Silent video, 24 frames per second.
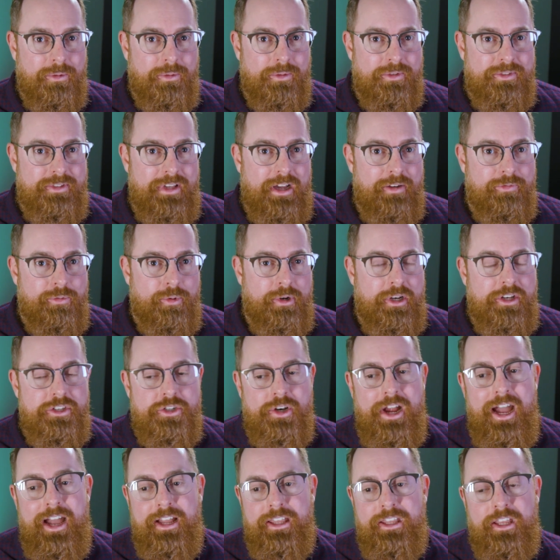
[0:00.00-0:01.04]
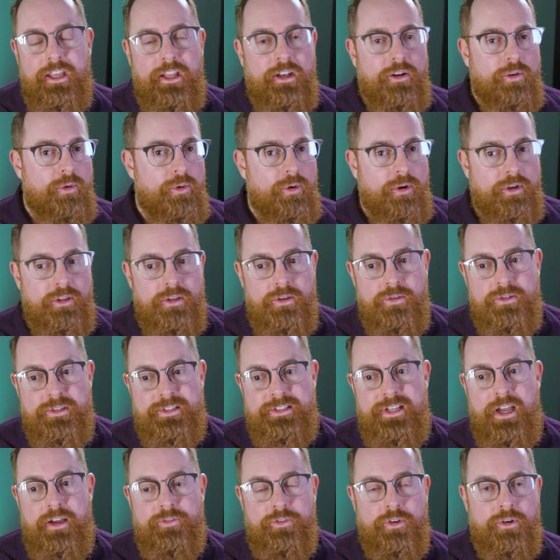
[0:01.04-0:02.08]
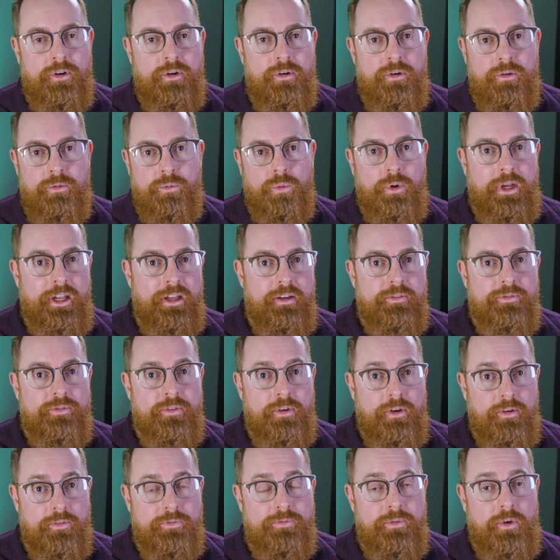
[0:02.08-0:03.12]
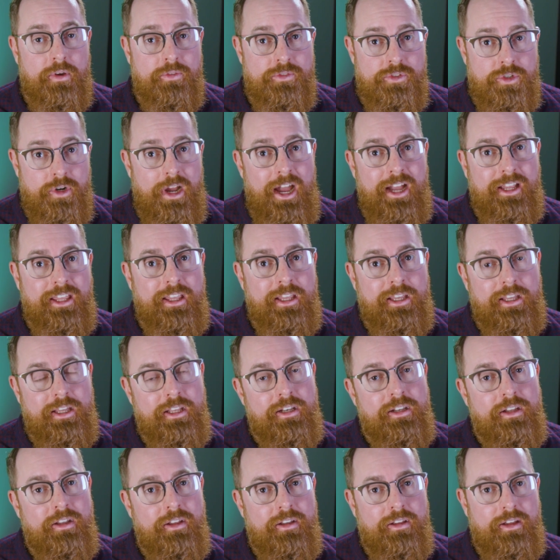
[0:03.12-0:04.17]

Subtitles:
software to track it, or you just have your own way of tracking it